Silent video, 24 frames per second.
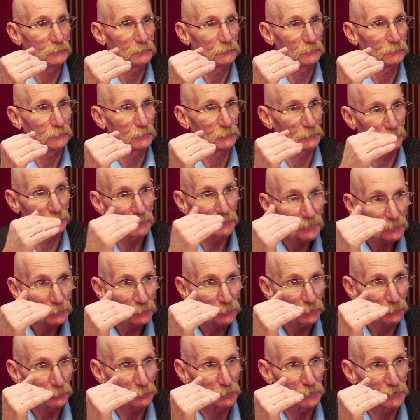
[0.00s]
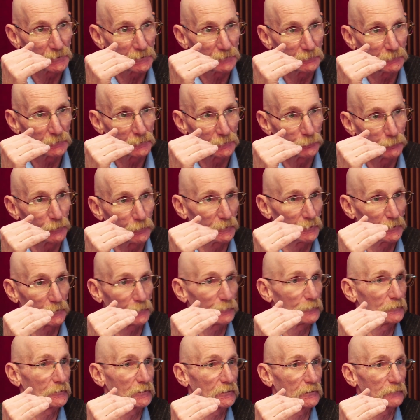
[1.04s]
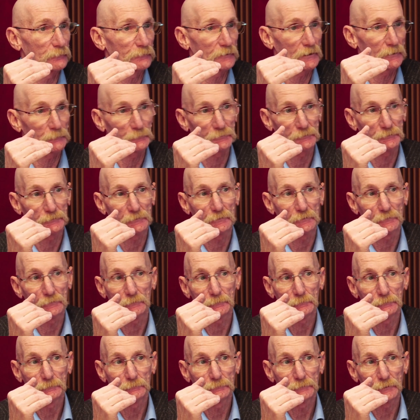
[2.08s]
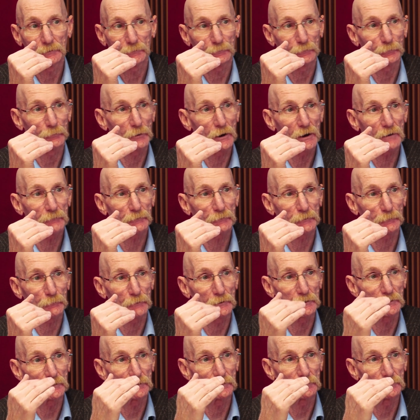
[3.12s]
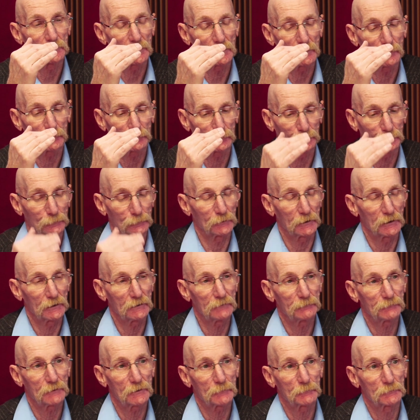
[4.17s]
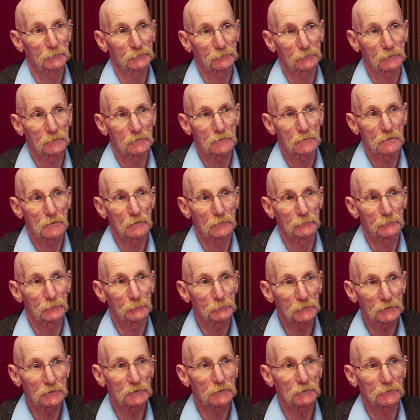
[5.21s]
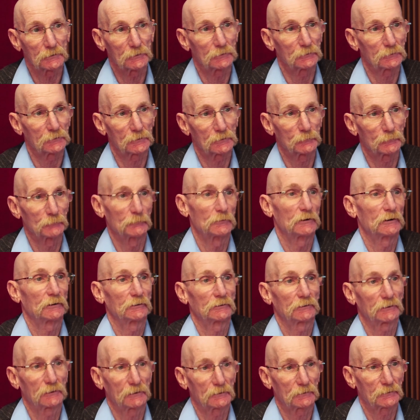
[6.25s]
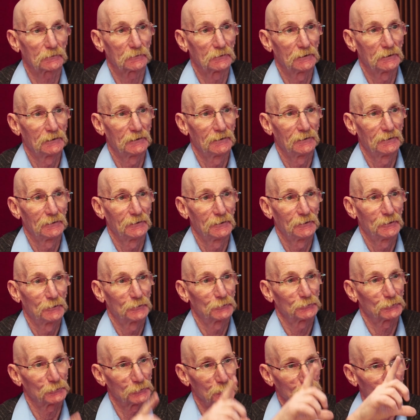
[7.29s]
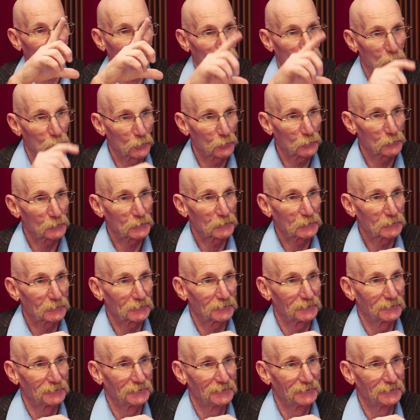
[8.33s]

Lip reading: from the federal rate of 185% of the federal poverty rate down to 85% of the median income of Montana. So you're lowering